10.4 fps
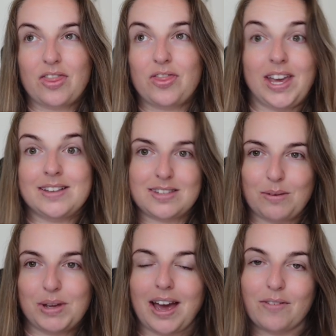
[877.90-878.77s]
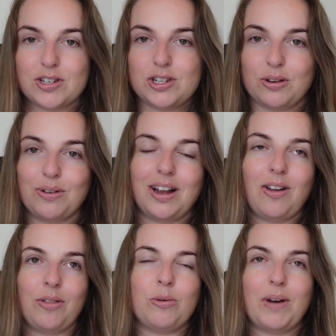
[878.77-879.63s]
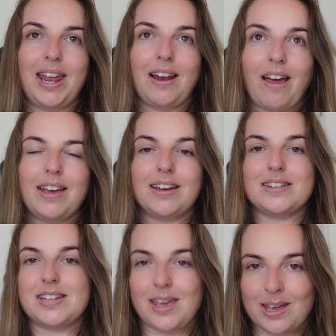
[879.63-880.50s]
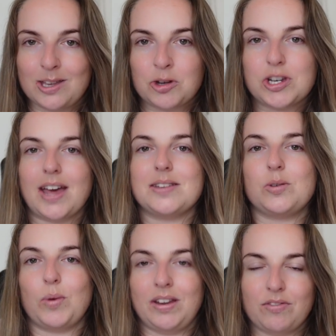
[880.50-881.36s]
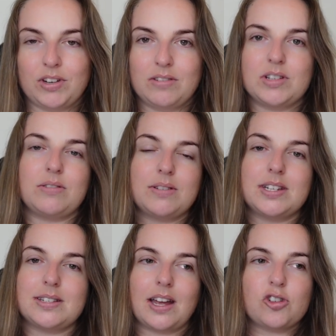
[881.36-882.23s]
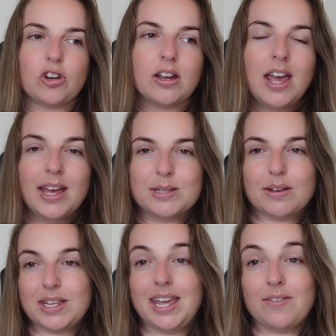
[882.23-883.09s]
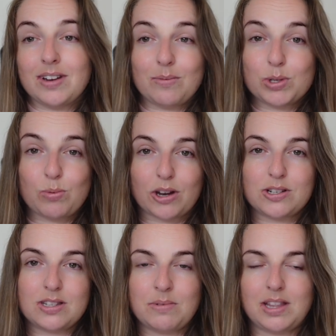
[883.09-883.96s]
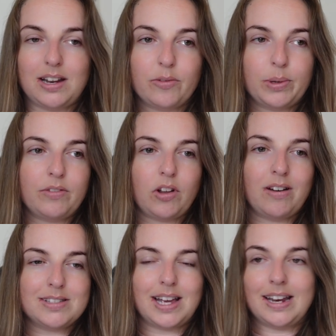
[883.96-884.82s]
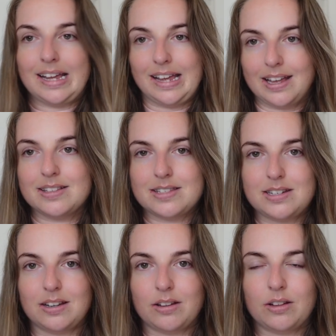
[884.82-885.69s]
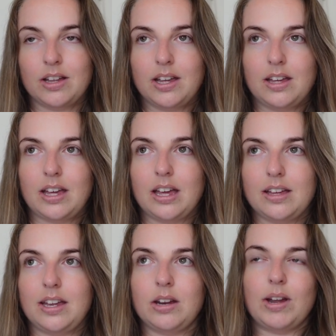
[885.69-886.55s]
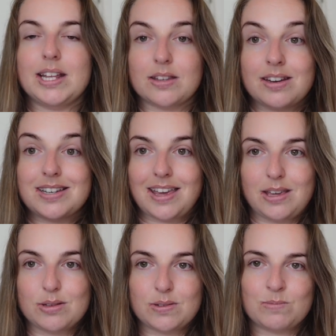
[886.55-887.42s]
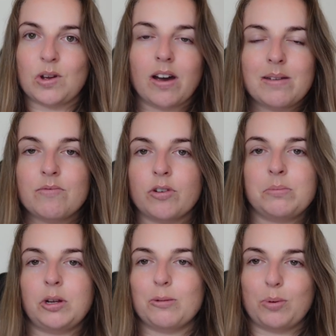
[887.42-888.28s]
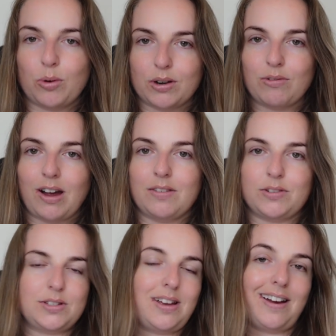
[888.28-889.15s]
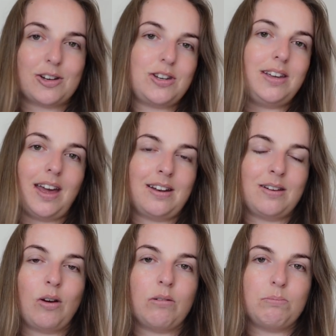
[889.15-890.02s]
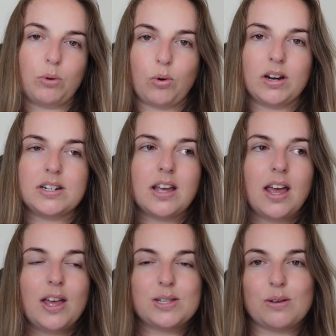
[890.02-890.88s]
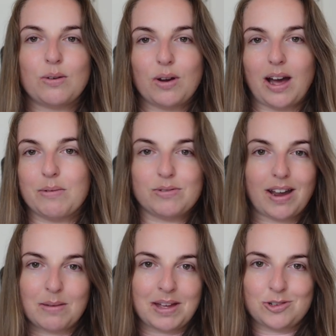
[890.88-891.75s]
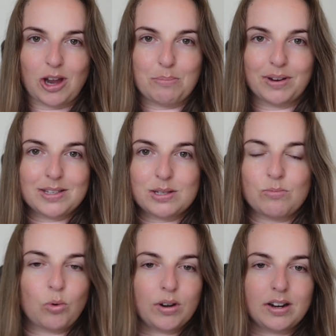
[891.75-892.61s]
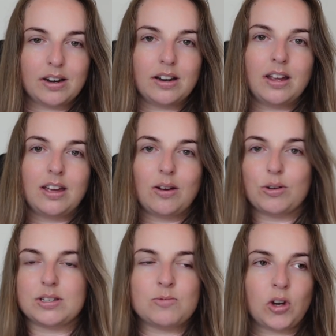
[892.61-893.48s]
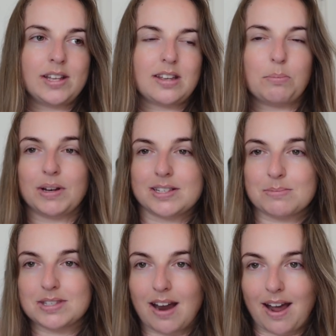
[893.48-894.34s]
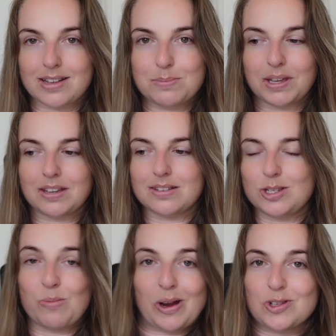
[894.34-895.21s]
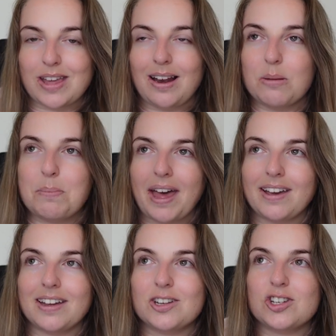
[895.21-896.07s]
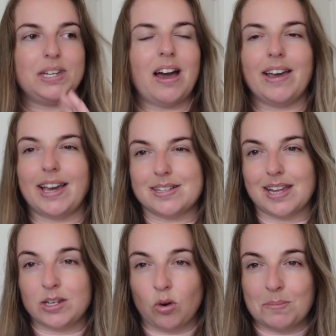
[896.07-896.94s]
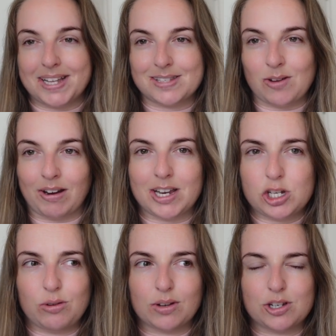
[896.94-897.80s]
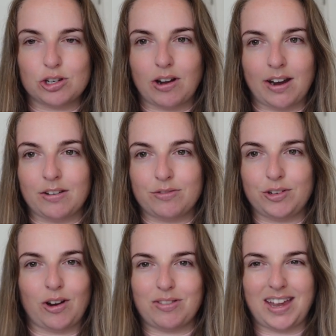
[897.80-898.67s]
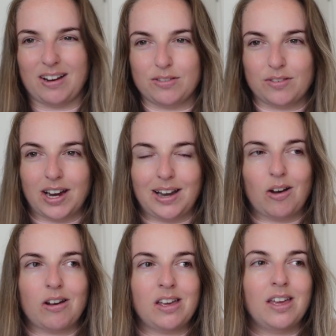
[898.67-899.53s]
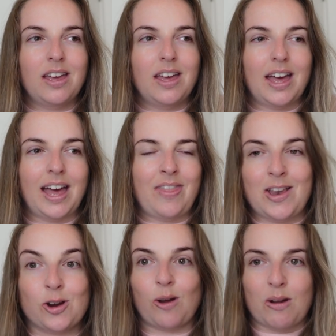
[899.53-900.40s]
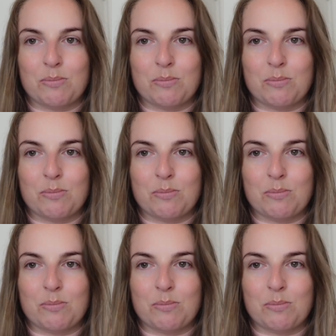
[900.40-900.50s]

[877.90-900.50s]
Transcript: things that we have to do along the way, like taking your test, waiting for your results, et cetera. So I even was watching some of the Liverpool vlogs, and it is still, you know, it is going to take you some time from your port arrival to actually getting on board. So I would recommend, yeah, bring some water or some drinks, like bring some snacks, because you might just get a little peckish. But yeah, I guess like normally it's not an issue because you're kind of, you're not there for very long and then you're going